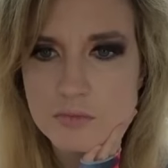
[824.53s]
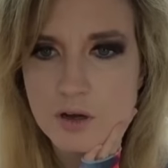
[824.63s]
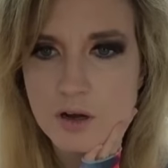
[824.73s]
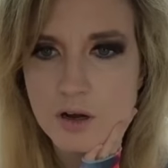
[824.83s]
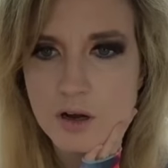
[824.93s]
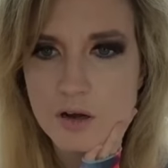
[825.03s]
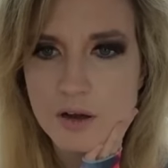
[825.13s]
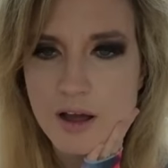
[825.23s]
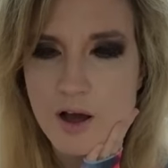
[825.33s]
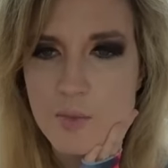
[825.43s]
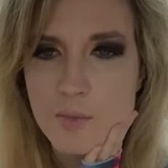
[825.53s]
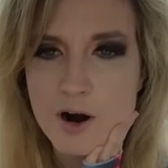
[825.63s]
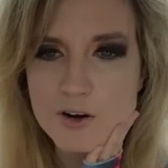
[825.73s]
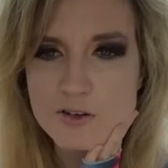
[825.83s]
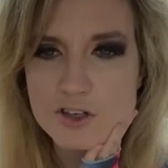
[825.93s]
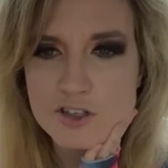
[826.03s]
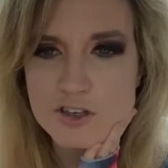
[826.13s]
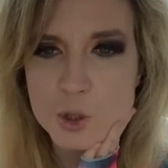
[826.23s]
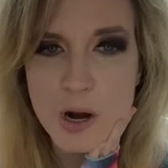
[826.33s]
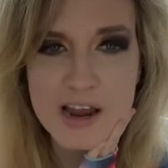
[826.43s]
Uh, Marco says
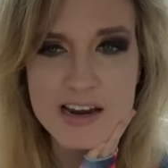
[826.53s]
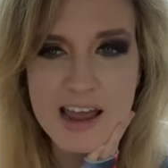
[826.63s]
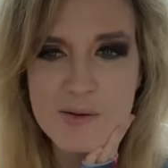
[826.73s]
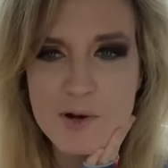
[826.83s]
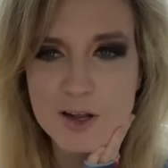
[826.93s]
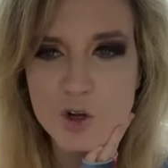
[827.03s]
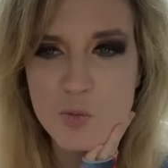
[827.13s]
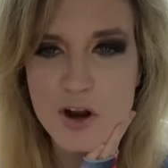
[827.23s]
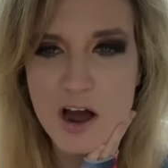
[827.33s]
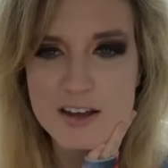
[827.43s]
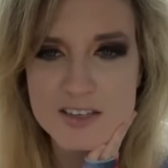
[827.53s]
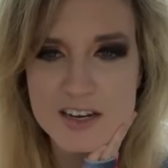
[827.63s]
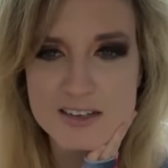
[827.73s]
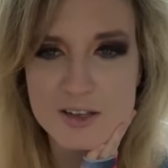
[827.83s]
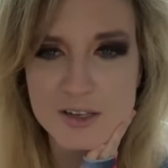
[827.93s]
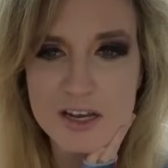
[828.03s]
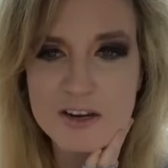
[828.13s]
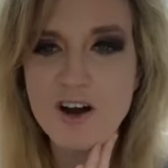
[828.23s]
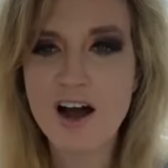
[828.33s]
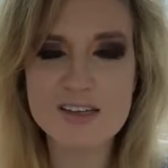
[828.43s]
the train game on luminosity is the
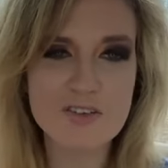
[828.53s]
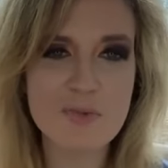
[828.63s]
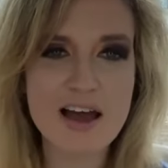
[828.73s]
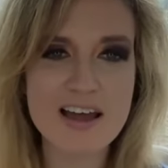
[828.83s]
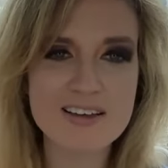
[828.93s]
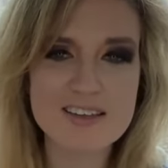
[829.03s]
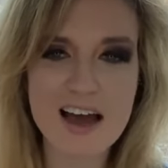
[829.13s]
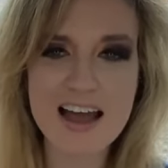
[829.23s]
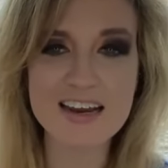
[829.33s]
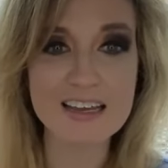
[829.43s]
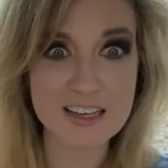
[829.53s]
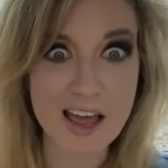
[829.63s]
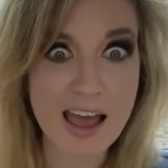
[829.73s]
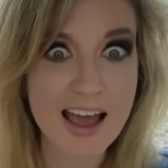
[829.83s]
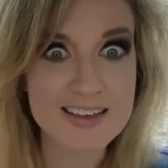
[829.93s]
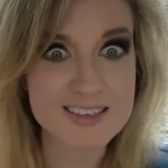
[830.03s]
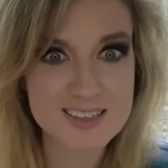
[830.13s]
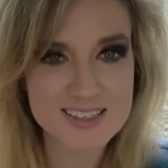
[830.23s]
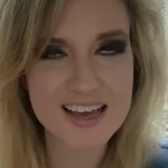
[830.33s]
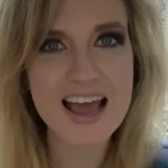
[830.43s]
lead cause of my anxiety.
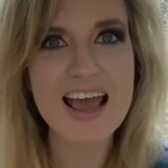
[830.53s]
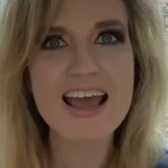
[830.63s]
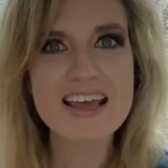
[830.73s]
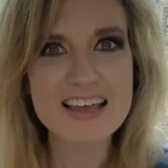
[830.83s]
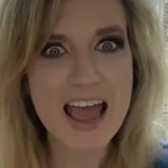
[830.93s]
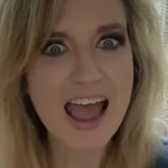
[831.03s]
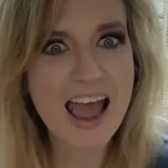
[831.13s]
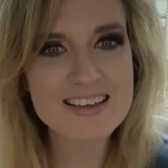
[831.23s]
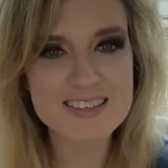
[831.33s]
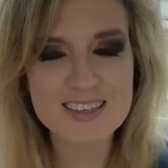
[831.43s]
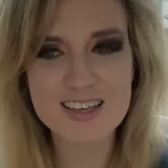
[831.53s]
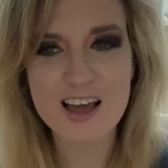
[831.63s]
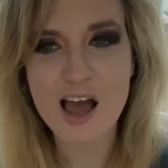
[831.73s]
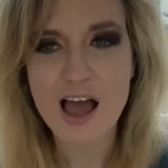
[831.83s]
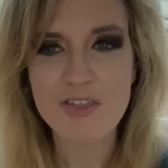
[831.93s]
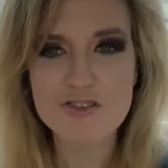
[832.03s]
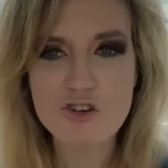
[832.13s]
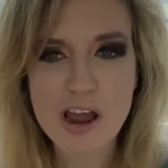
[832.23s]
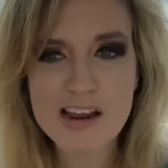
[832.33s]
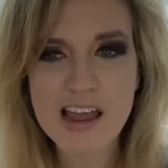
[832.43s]
Yes, yes. The
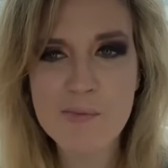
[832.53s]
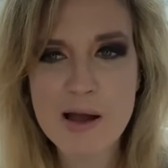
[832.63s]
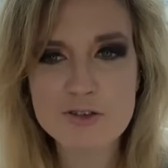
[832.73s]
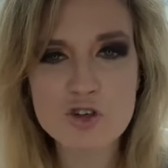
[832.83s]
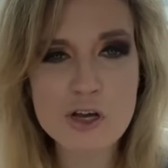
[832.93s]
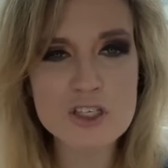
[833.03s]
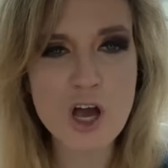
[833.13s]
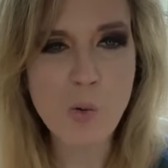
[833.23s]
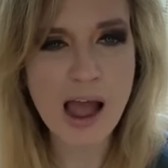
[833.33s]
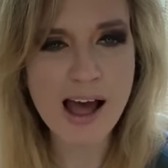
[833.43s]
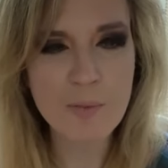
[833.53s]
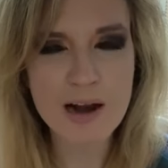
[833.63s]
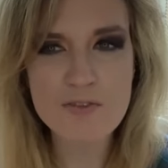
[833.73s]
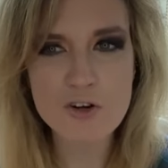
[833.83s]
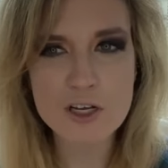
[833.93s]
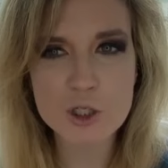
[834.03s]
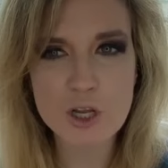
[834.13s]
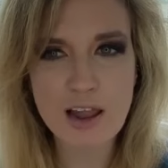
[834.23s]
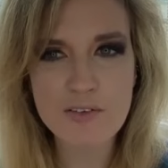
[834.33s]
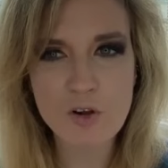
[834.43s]
train game, I was doing so well, but I've reached
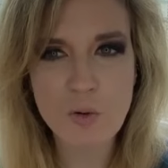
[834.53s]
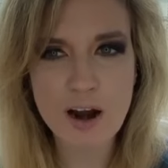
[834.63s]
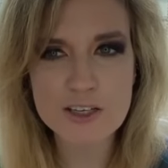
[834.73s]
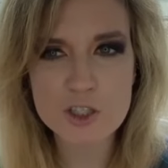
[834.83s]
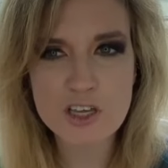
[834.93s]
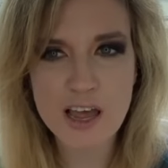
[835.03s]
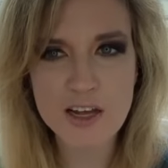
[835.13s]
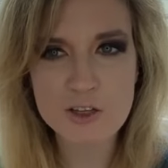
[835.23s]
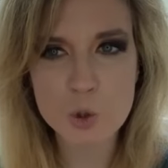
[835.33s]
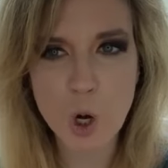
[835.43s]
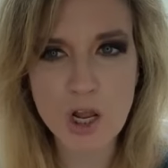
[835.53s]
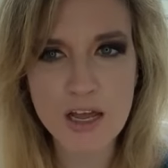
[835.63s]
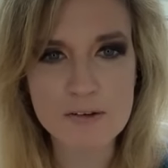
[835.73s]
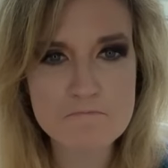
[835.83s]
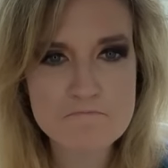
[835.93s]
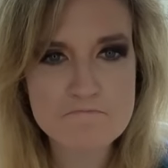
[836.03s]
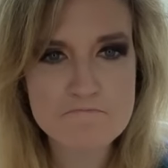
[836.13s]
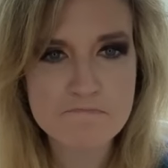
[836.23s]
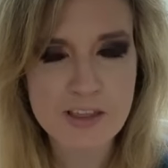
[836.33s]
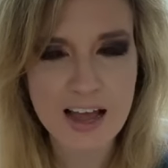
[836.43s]
a level where I just can't control it.
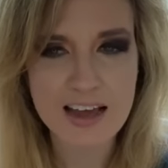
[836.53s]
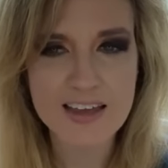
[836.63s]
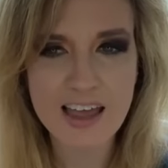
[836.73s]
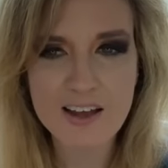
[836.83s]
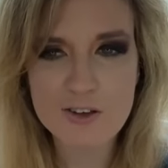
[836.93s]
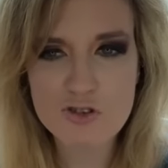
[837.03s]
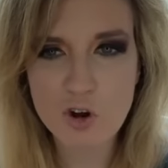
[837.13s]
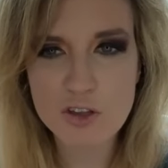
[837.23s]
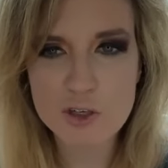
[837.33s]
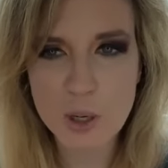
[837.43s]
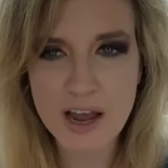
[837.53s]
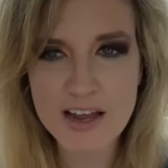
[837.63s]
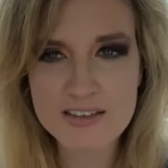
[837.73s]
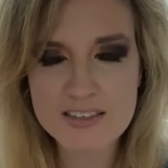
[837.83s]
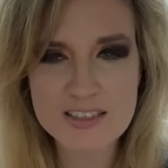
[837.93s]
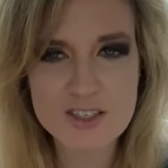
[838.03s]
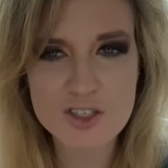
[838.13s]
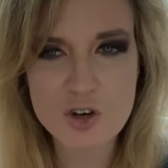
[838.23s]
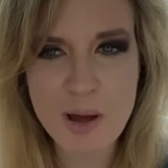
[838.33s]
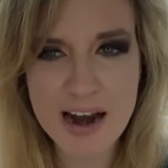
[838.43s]
I can't control the trains. It's
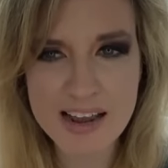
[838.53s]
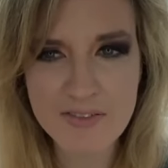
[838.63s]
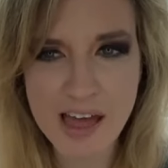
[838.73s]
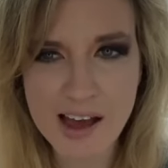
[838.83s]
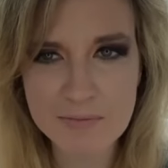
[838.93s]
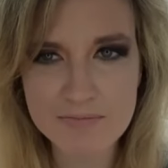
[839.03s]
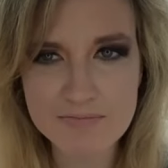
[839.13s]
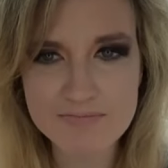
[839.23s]
too many of them.